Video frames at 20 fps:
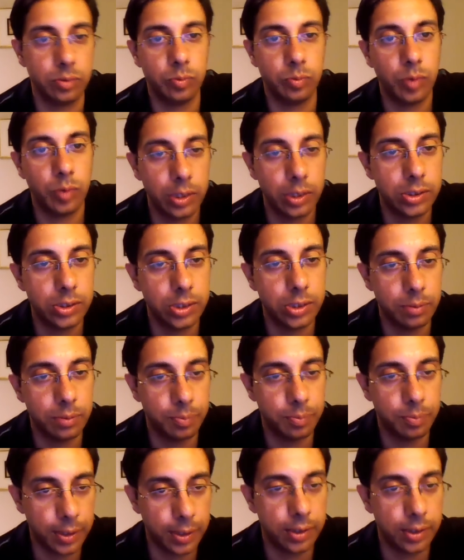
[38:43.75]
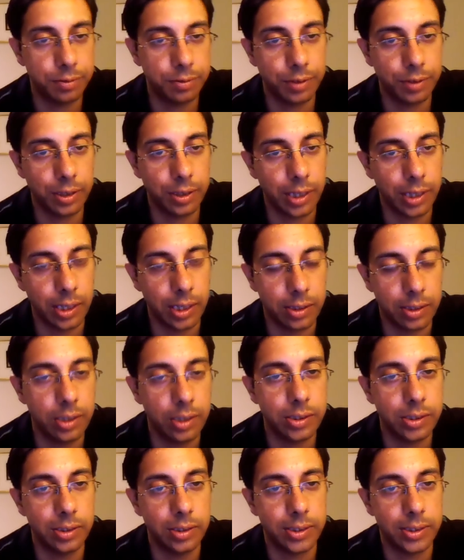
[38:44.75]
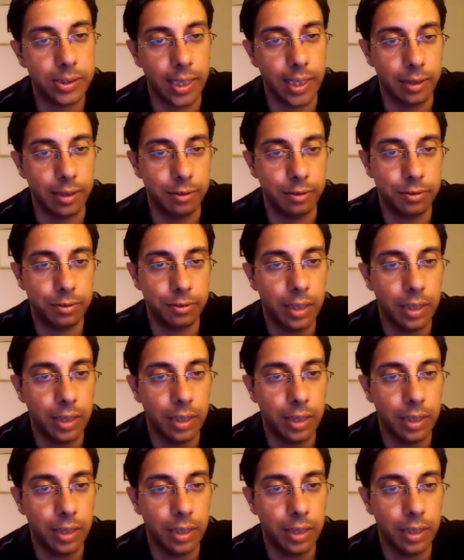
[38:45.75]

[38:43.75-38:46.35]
One is in printf and the other is in scanf.